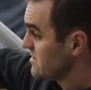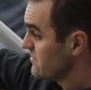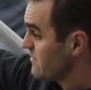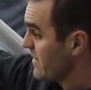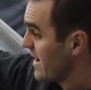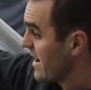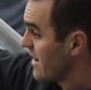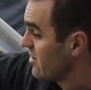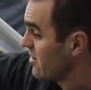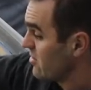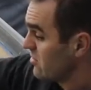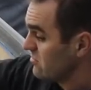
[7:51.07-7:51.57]
the
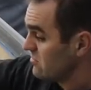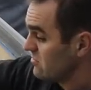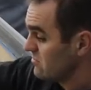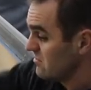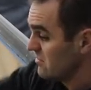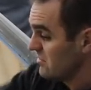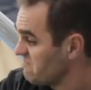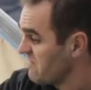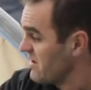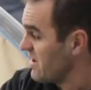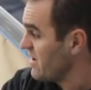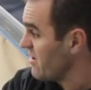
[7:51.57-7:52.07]
panel,
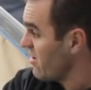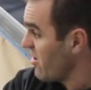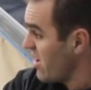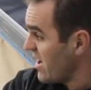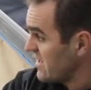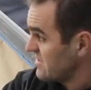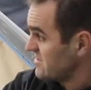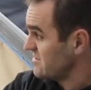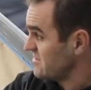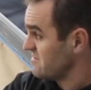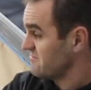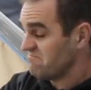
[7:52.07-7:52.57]
a
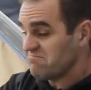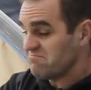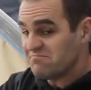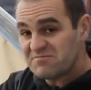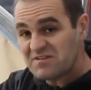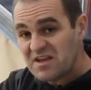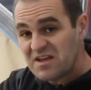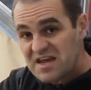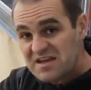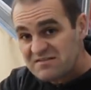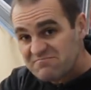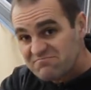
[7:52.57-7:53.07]
nice,
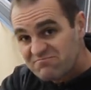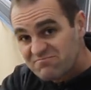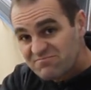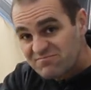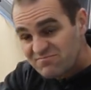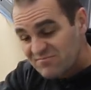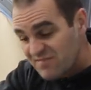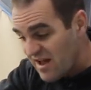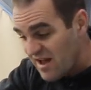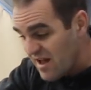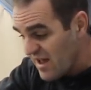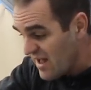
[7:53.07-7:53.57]
neat,
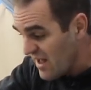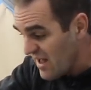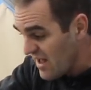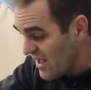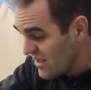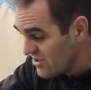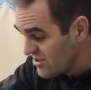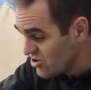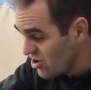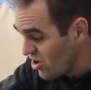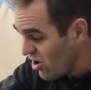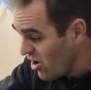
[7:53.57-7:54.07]

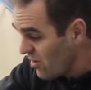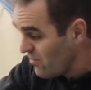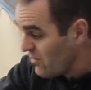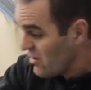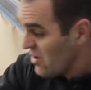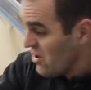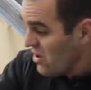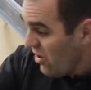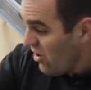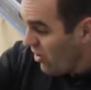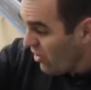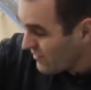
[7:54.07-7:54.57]
job
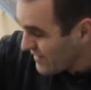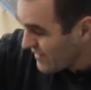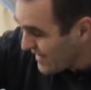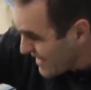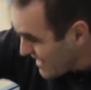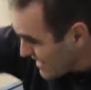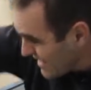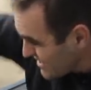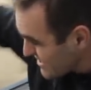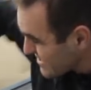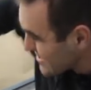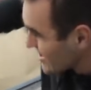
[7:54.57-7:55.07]
on the
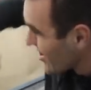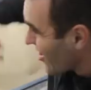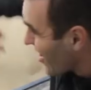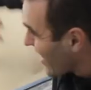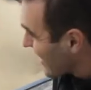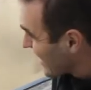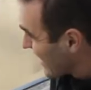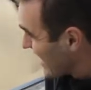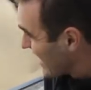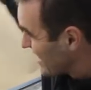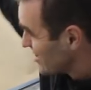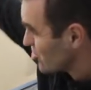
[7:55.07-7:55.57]

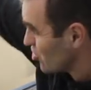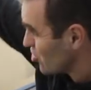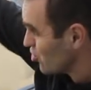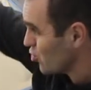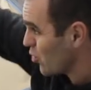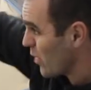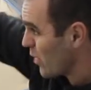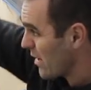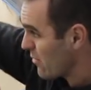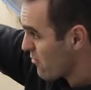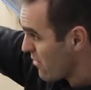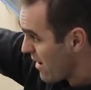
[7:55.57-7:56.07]
inside edge all the
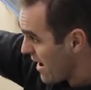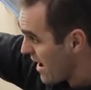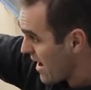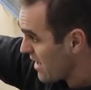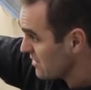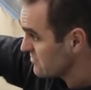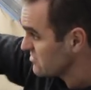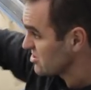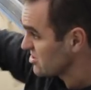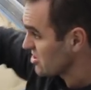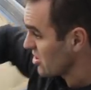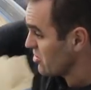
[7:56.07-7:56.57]
way
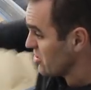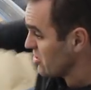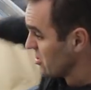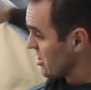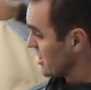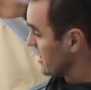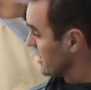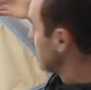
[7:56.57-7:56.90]
around so that you